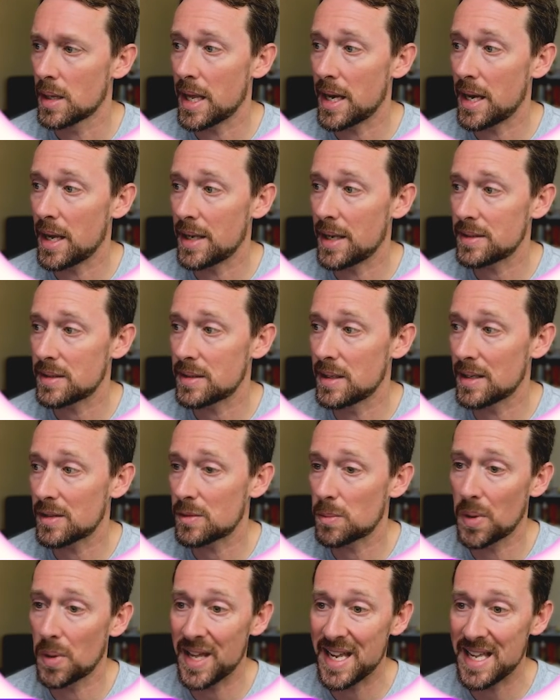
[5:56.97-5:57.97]
Let us
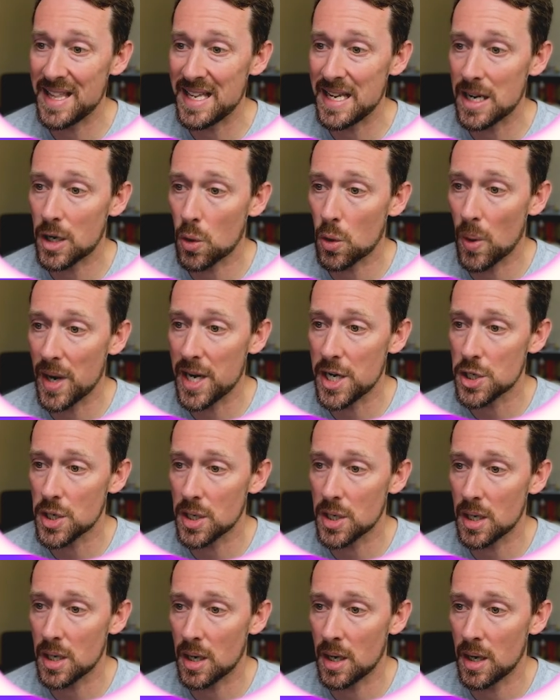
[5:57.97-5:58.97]
display the
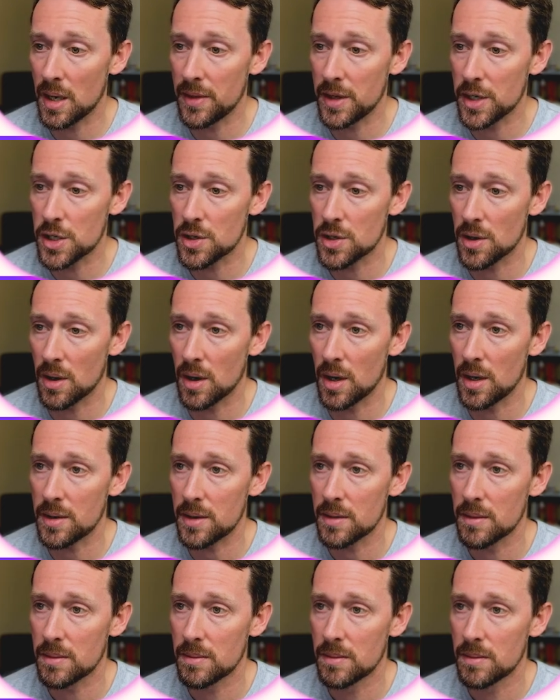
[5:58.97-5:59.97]
equation on the
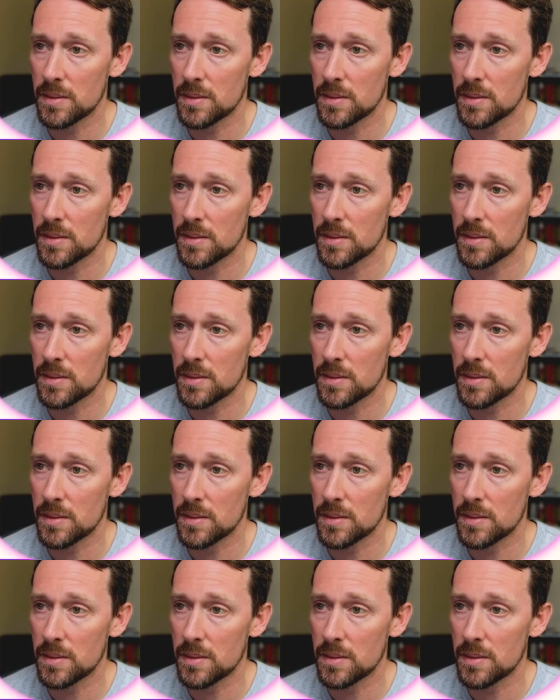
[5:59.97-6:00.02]
chart.